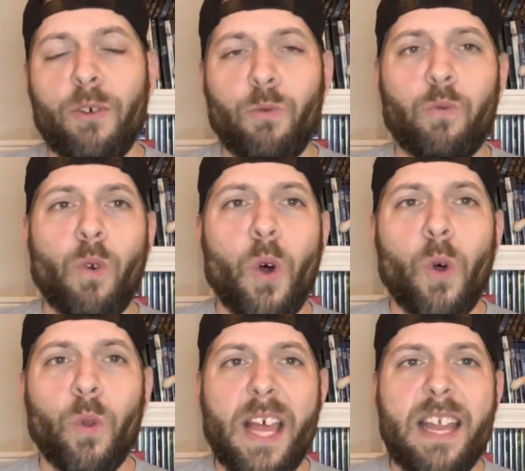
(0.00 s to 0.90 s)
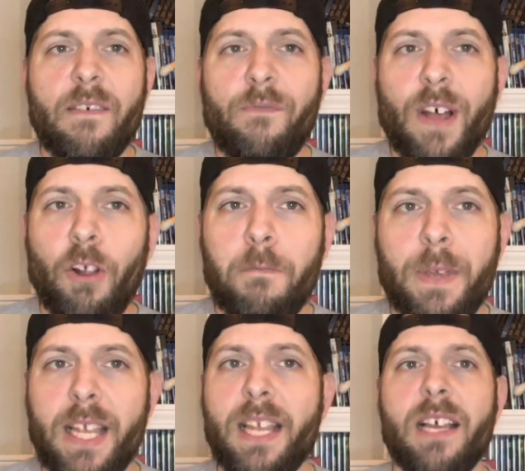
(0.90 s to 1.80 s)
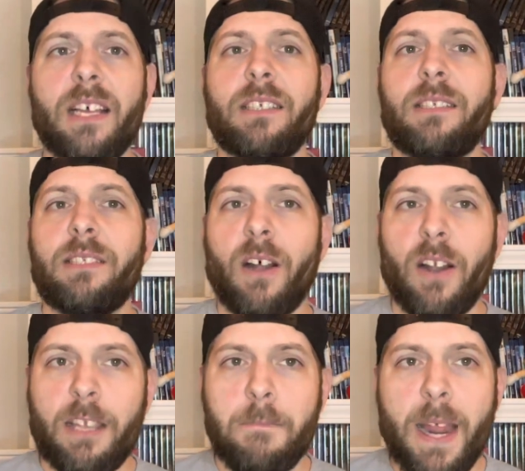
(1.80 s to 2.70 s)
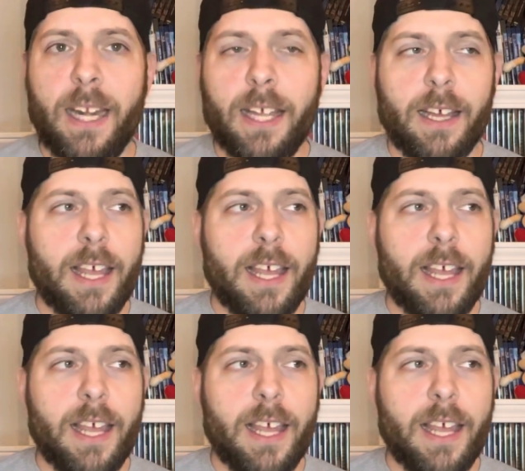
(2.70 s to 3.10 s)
a role in developing Sonic Mania.